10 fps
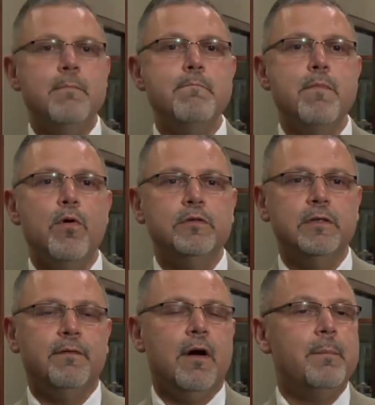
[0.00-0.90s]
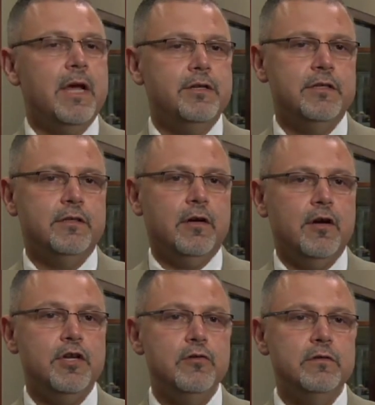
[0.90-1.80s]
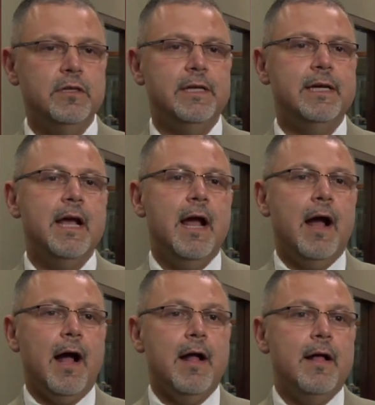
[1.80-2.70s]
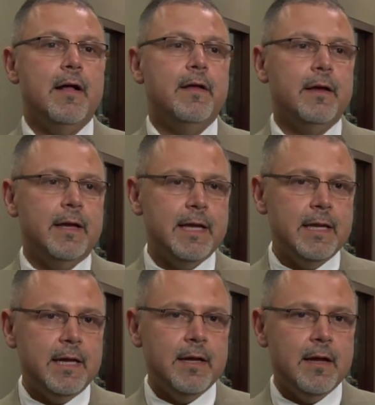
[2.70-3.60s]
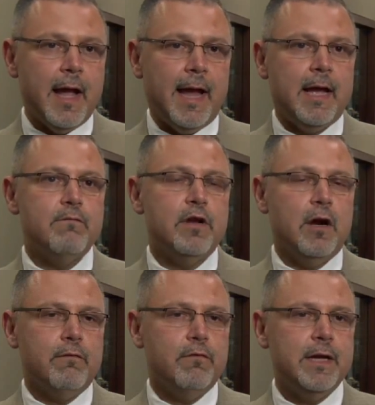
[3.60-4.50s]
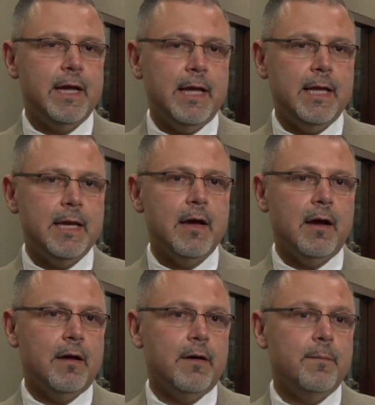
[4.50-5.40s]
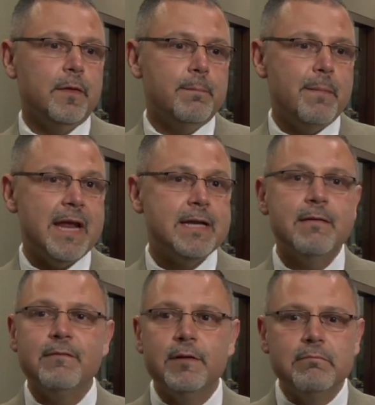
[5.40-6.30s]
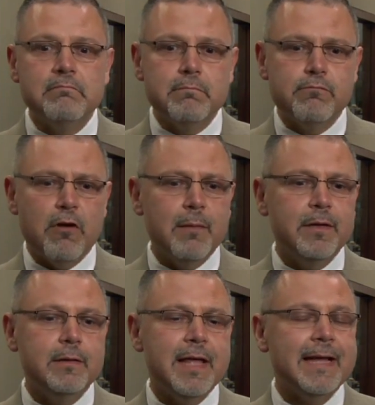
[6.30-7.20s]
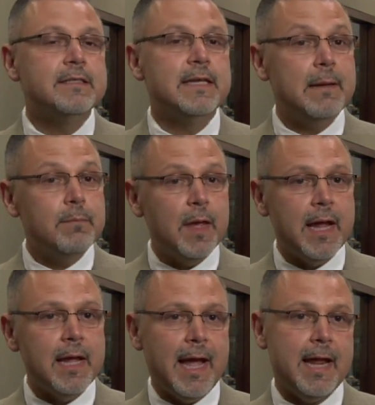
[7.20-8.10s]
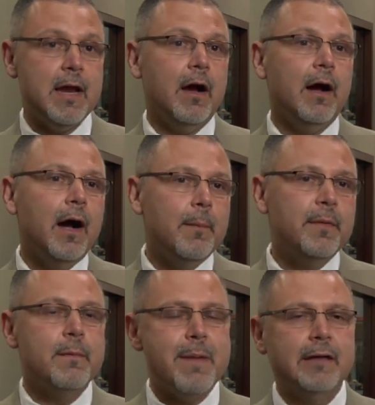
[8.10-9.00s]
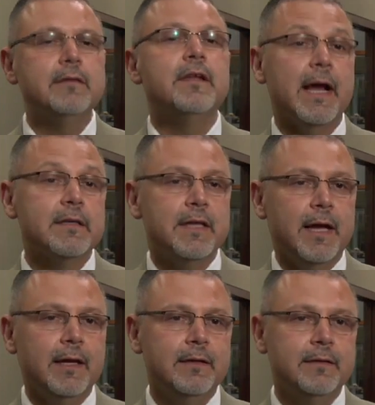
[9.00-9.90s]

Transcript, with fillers: Most of our patients are usually eating and recovering in um, bed probably that same day and up and about the next day.